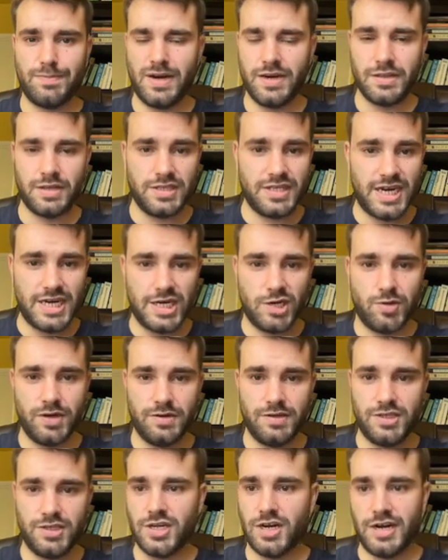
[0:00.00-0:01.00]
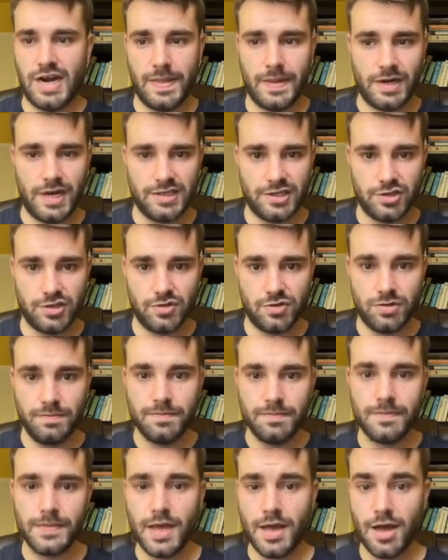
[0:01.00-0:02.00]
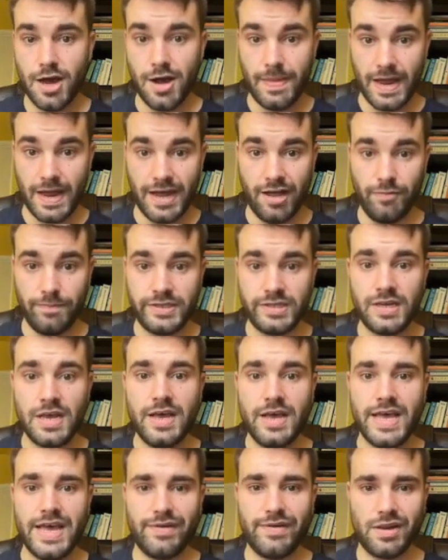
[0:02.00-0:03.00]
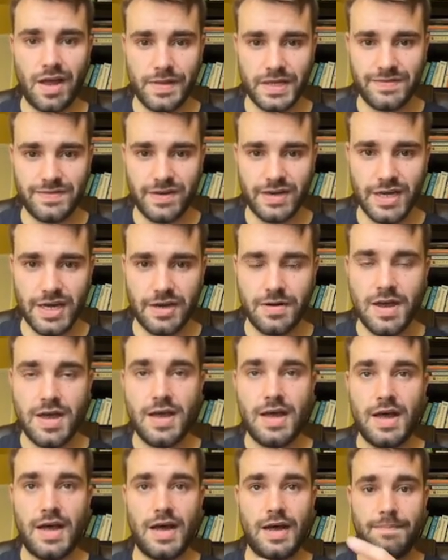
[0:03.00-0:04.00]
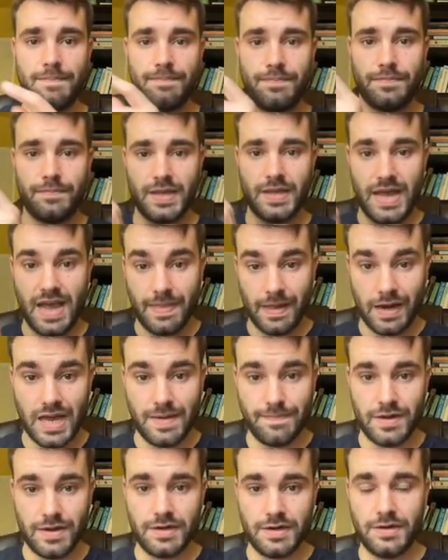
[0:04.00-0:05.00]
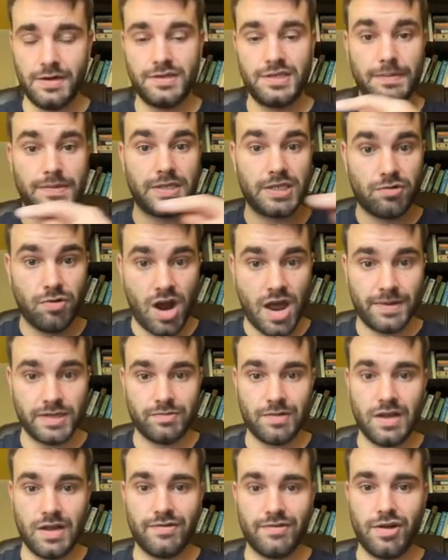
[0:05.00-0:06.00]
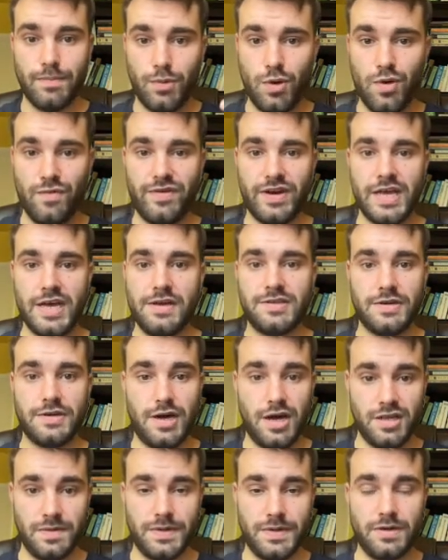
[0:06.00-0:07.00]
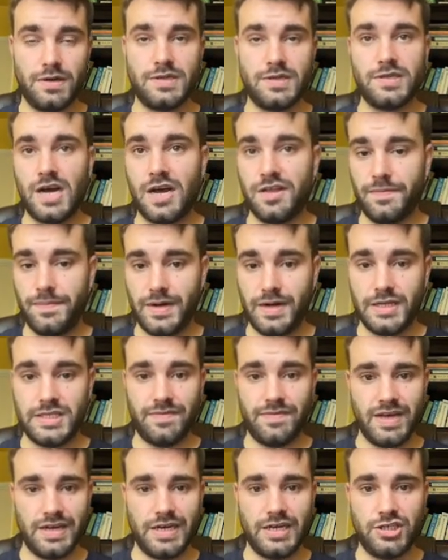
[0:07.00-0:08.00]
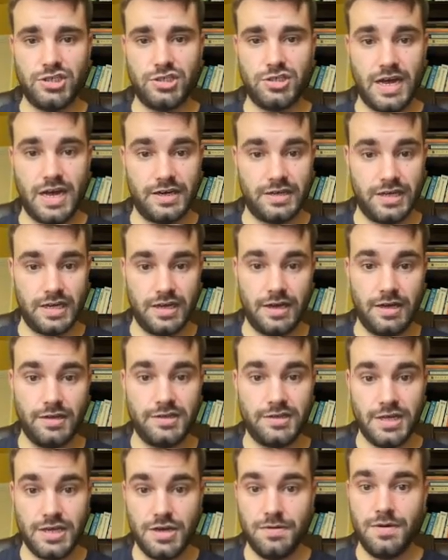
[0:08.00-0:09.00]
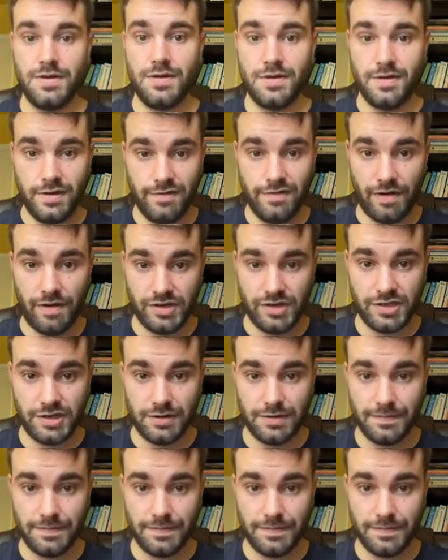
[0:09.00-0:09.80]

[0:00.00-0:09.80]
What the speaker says: than 10 quotes you don't analyse at all. Hope that helps. If you like this video, hit the like button, subscribe as well. I've got more videos on other books, other parts of English, and I'll see you very soon.